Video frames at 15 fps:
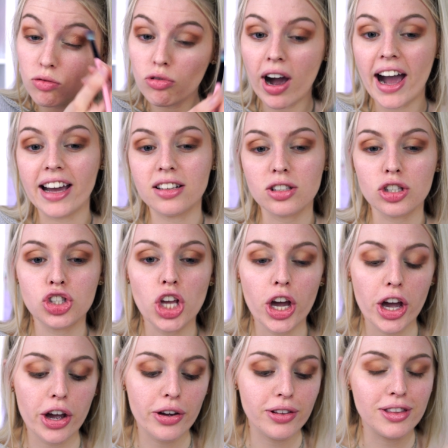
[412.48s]
Right,
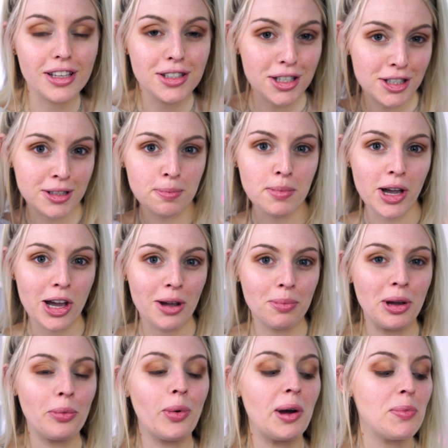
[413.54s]
so this is the
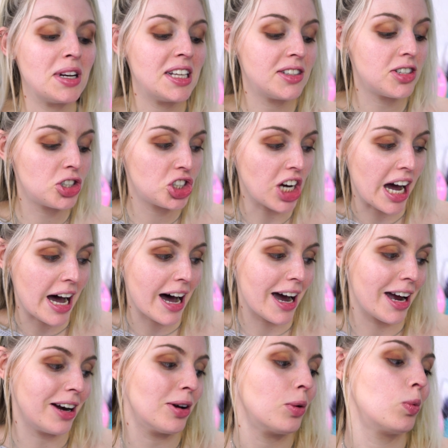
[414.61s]
moment where we need to
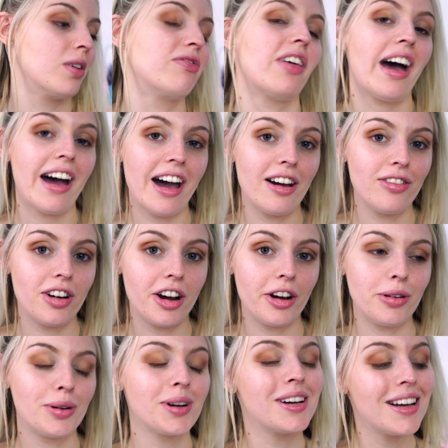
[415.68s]
shine with the
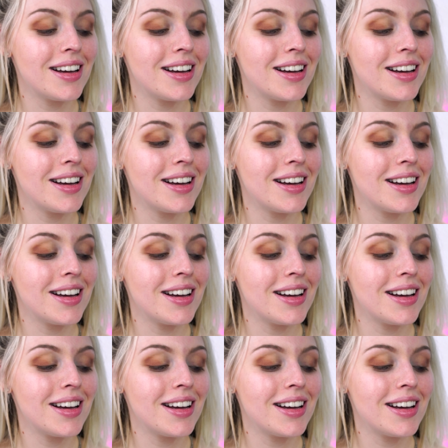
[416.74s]
Aero